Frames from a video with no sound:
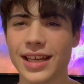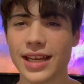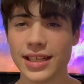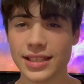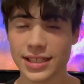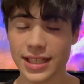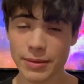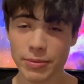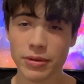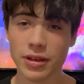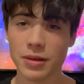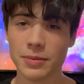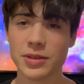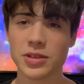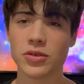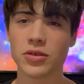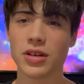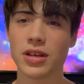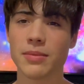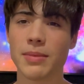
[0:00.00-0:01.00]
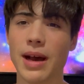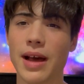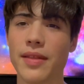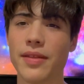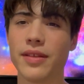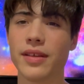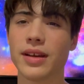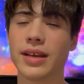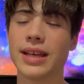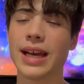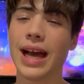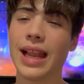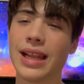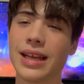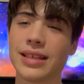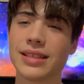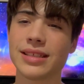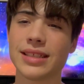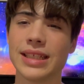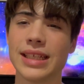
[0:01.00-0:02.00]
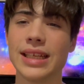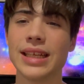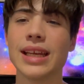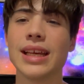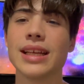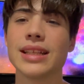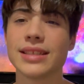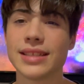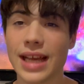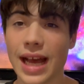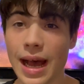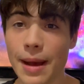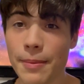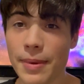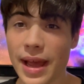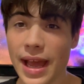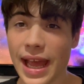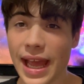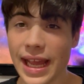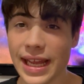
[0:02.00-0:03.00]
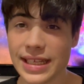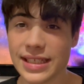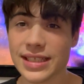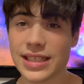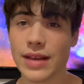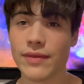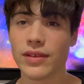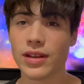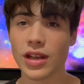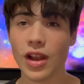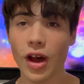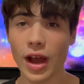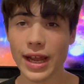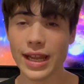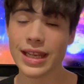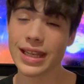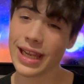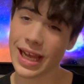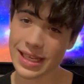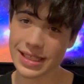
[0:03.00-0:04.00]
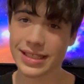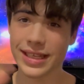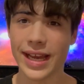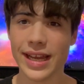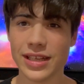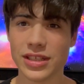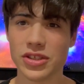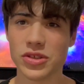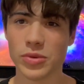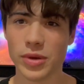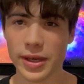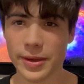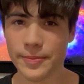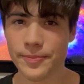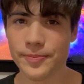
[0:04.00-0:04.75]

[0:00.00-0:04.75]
Today we're going to be talking about the Galaxy Tab A7 Lite. Let's get into it.